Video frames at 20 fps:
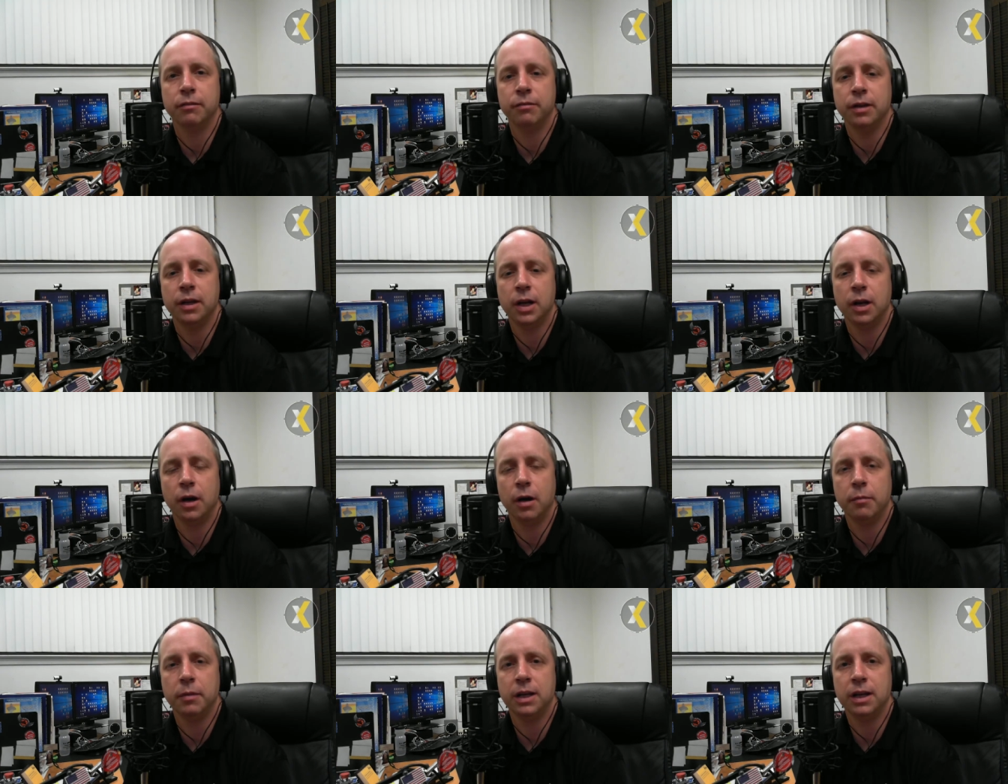You know,
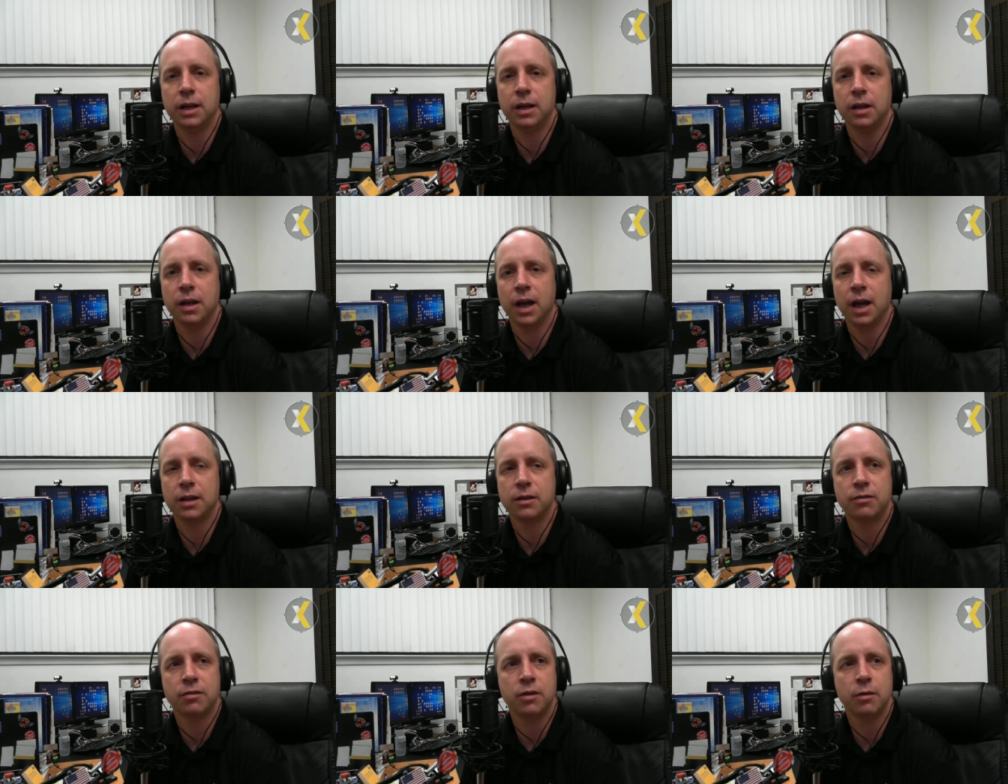I mean, you
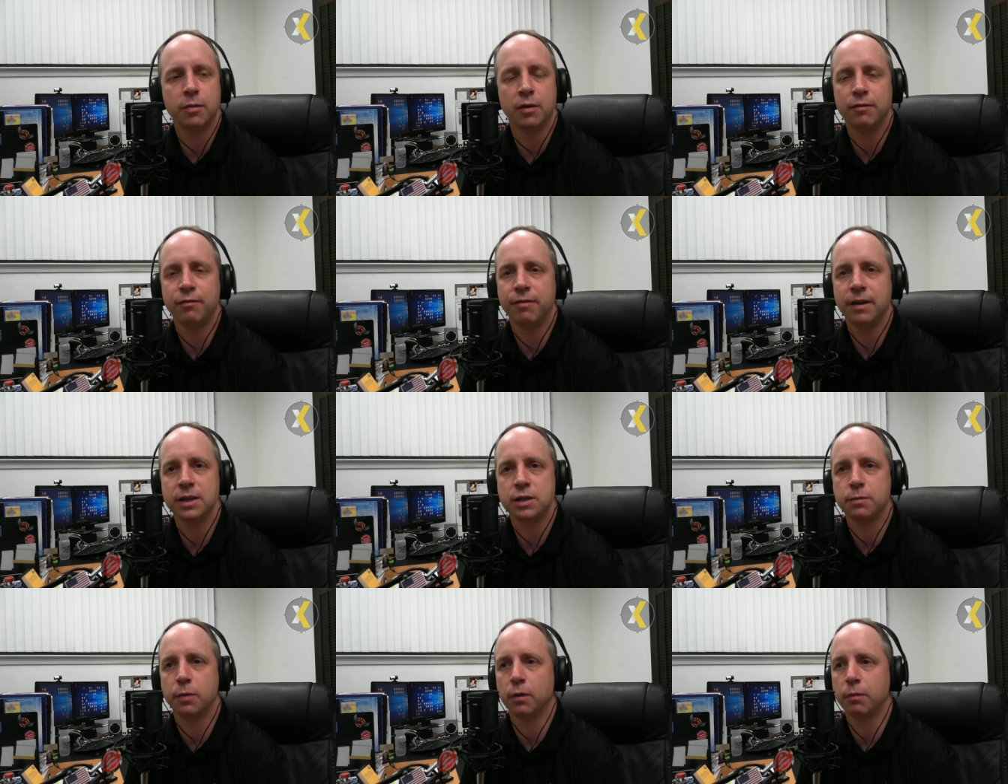got stupid
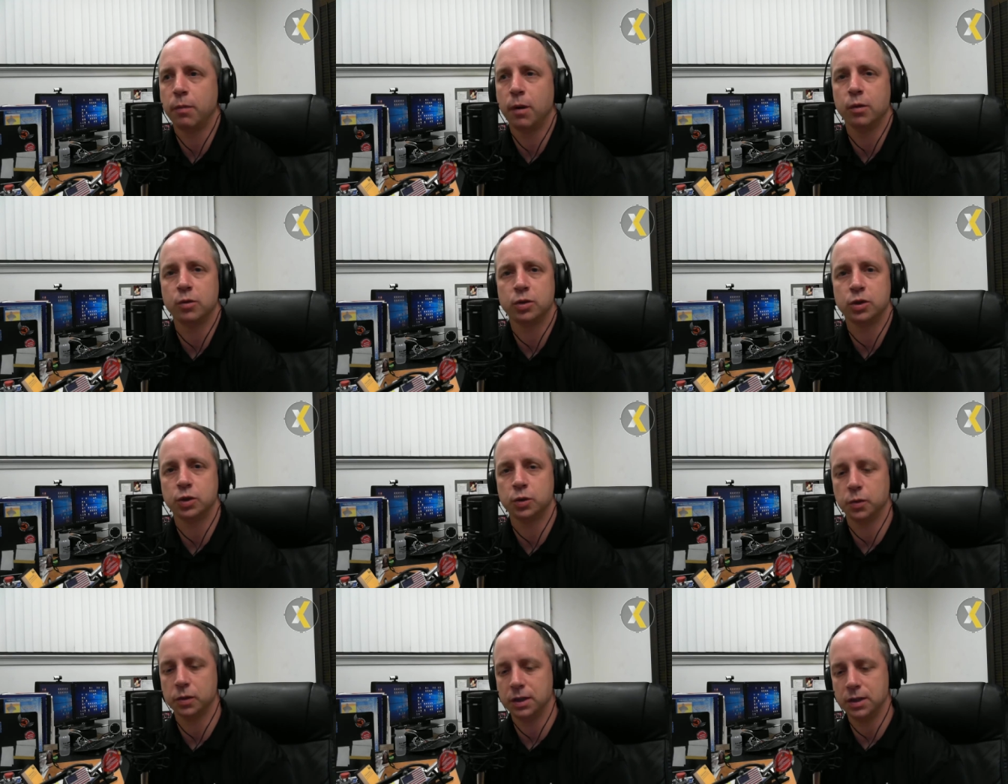Facebook
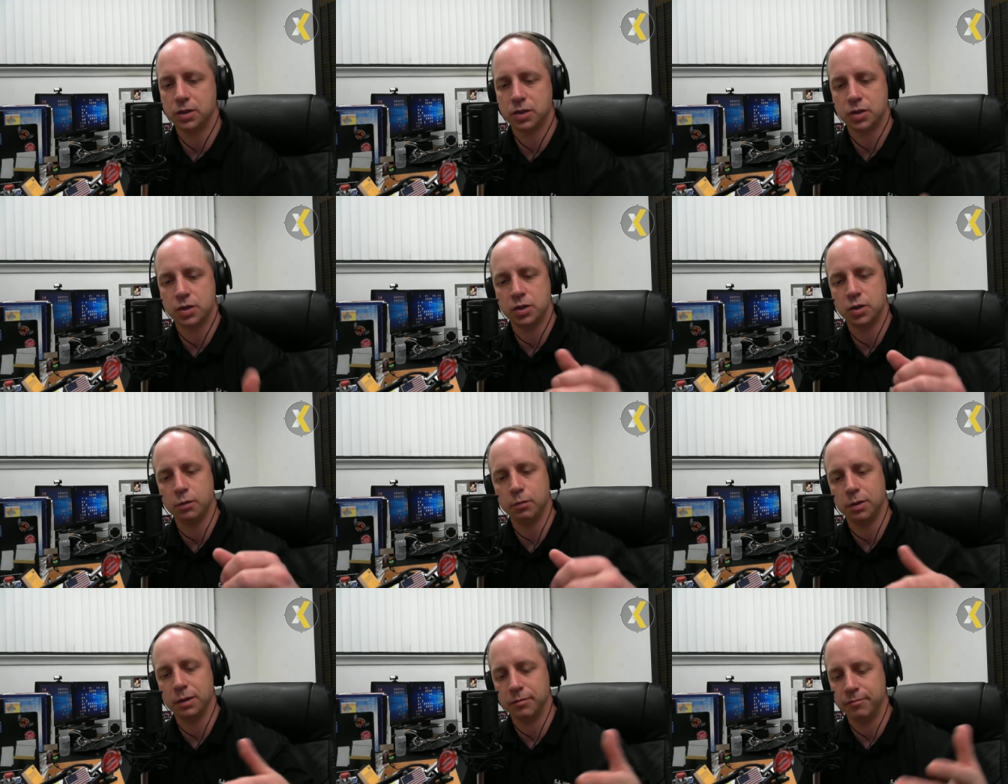posters with these
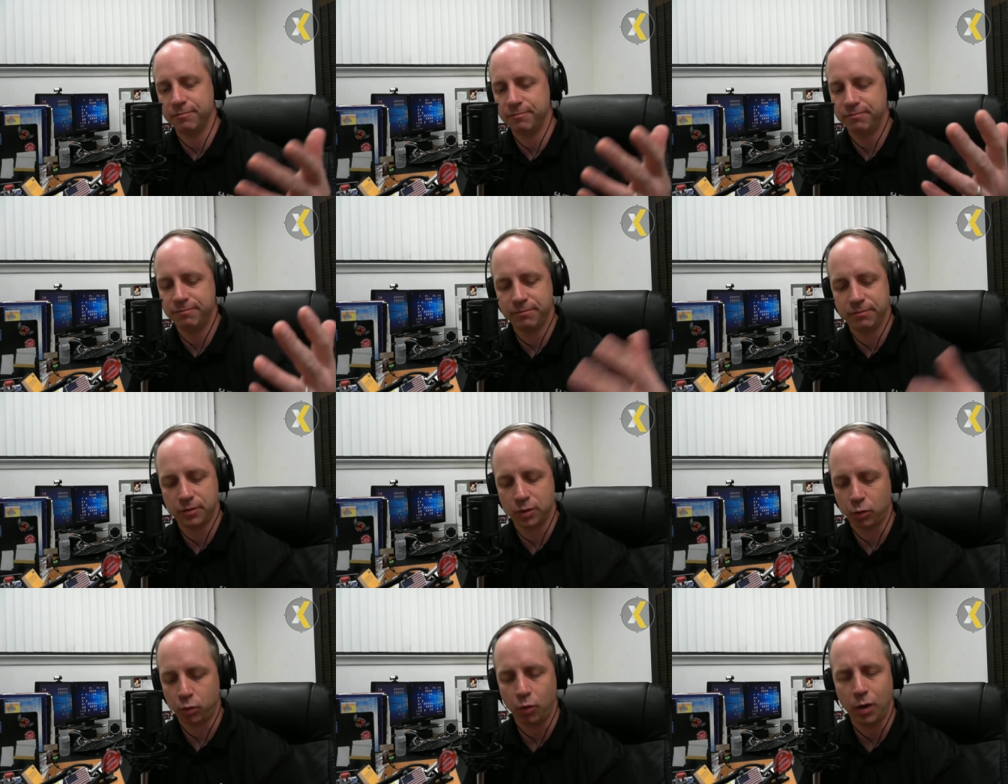stupid
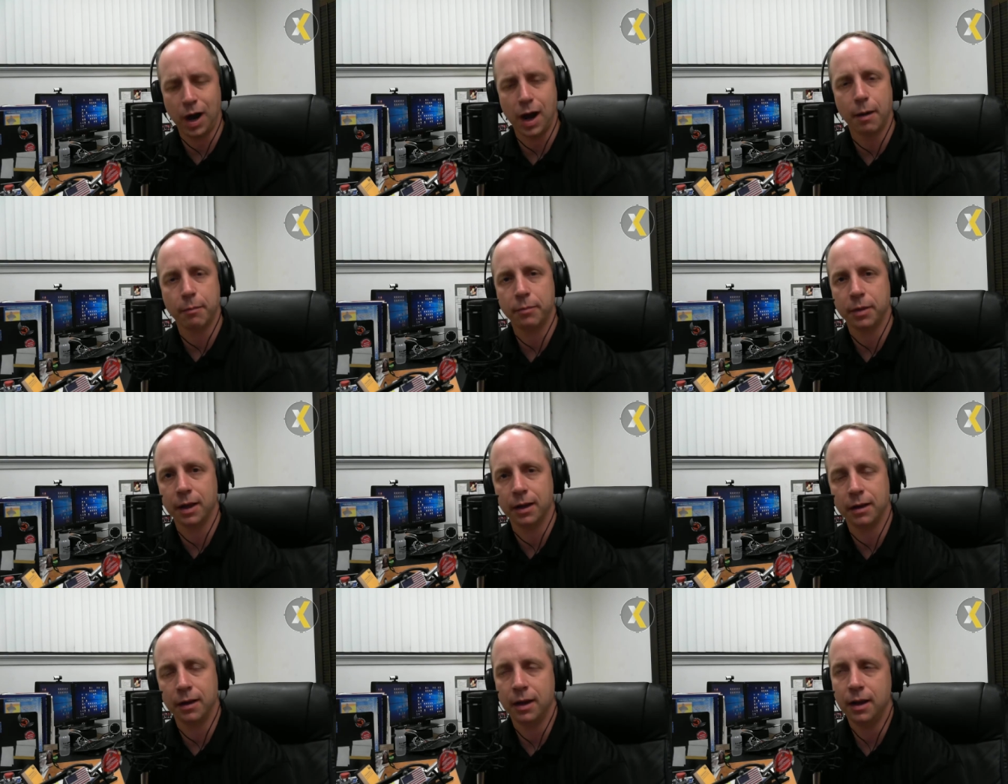crap
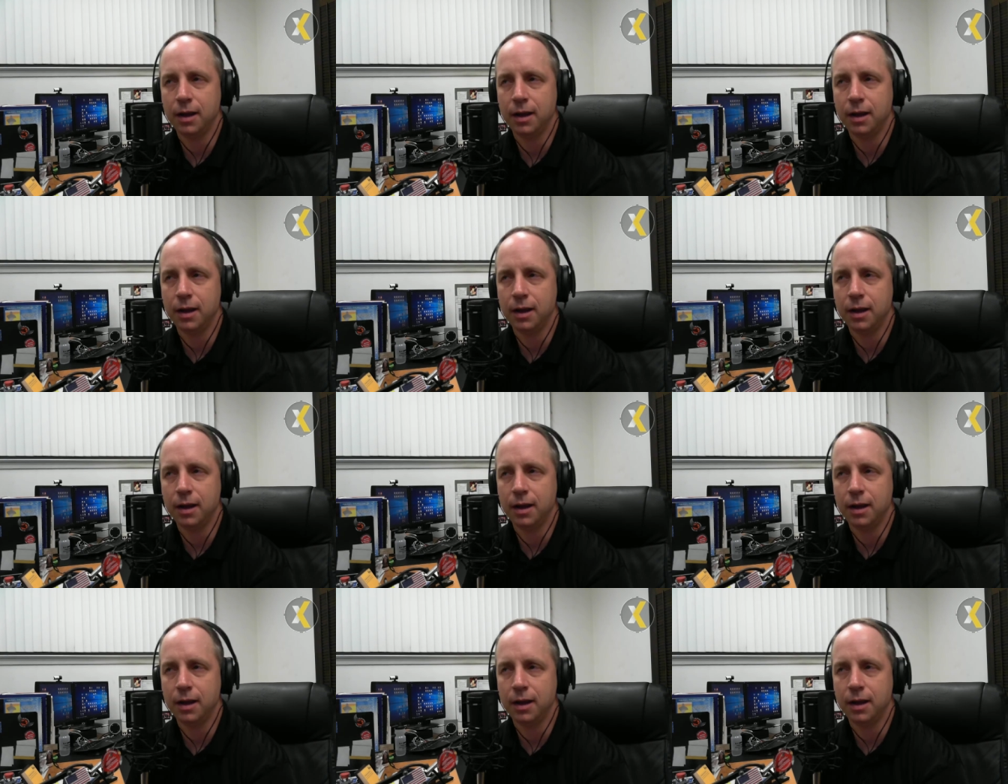that